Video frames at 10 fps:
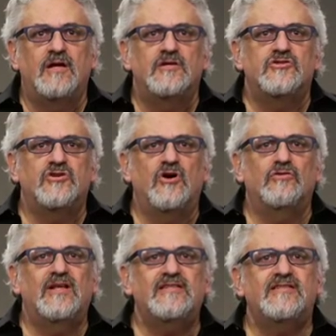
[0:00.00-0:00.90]
So
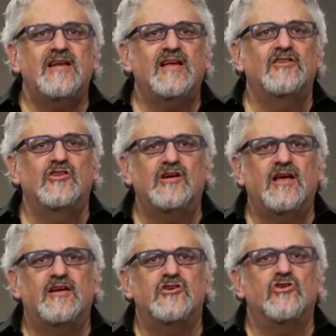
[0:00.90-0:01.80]
let's take a look
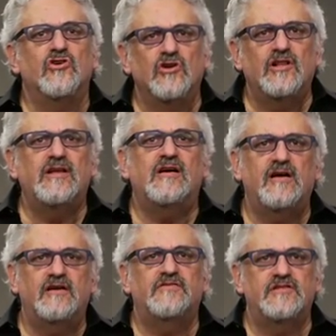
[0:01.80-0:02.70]
at an early
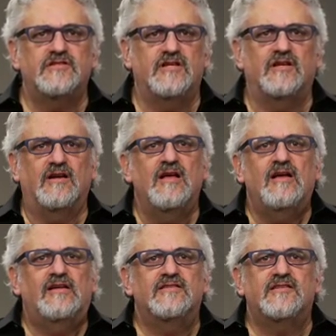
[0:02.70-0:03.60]
cut of the scene
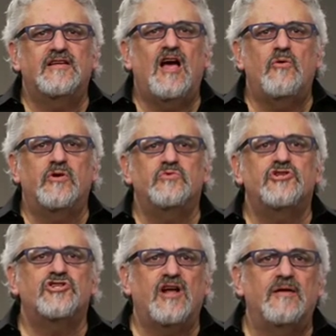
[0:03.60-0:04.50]
and see how it was
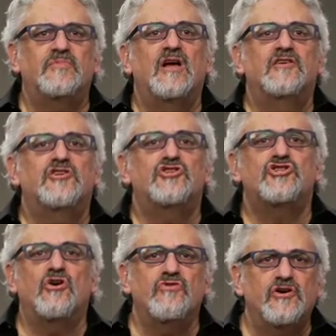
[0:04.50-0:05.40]
shaped to
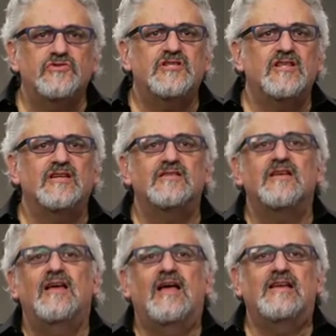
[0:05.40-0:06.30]
show those things
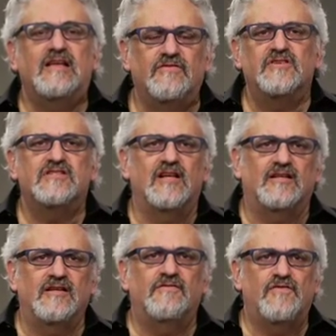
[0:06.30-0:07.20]
and give us that
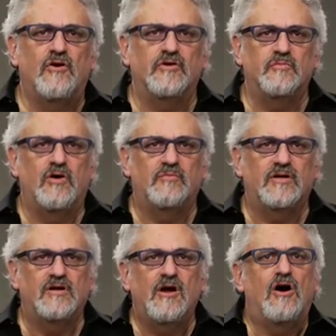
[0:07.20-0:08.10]
lean-forward
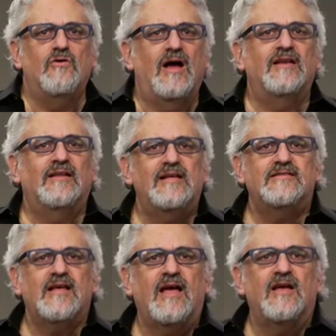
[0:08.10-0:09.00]
moment. Oh, and
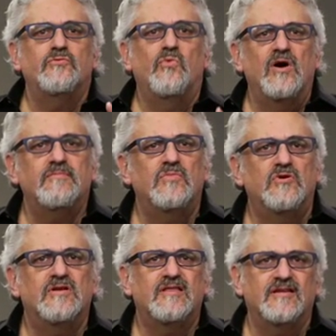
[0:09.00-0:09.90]
let's add one
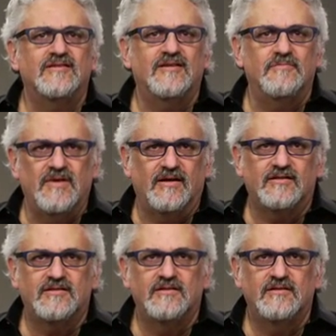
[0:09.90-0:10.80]
more thing to the
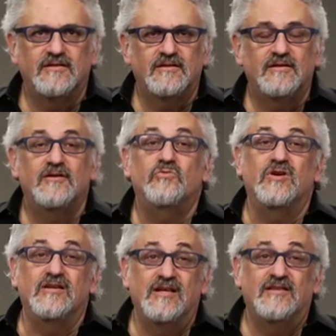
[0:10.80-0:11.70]
mix.
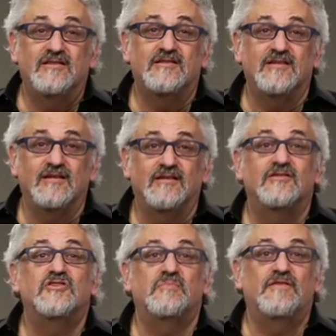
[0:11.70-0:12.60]
We need the scene
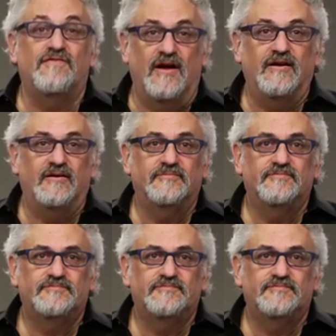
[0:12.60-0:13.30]
to be funny.